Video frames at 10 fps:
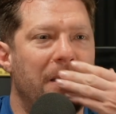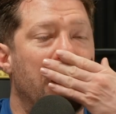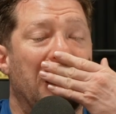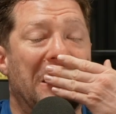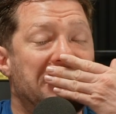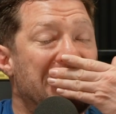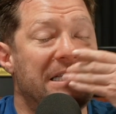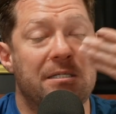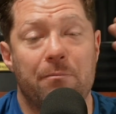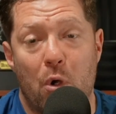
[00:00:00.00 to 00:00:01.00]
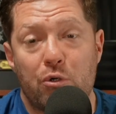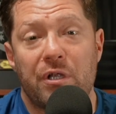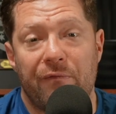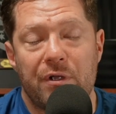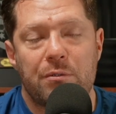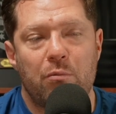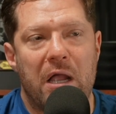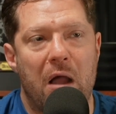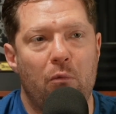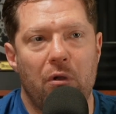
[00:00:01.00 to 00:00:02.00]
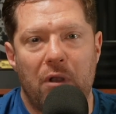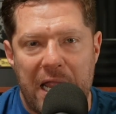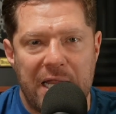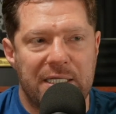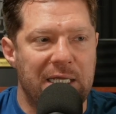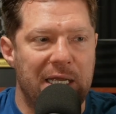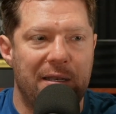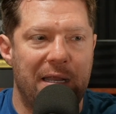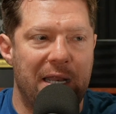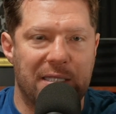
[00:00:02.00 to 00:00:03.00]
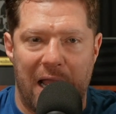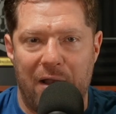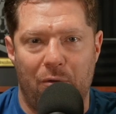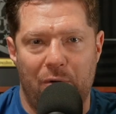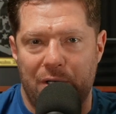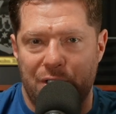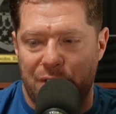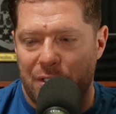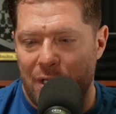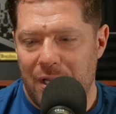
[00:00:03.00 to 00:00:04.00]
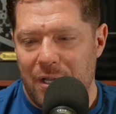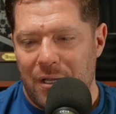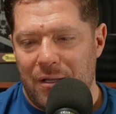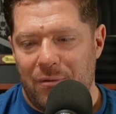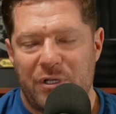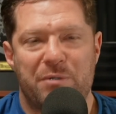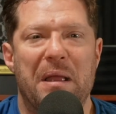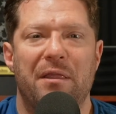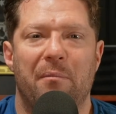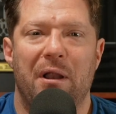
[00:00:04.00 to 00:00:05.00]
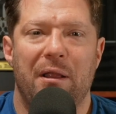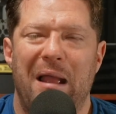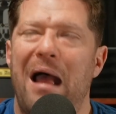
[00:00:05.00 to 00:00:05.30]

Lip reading: or at least that's most of us. We got real lazy and entitled and just, we'd spend the money.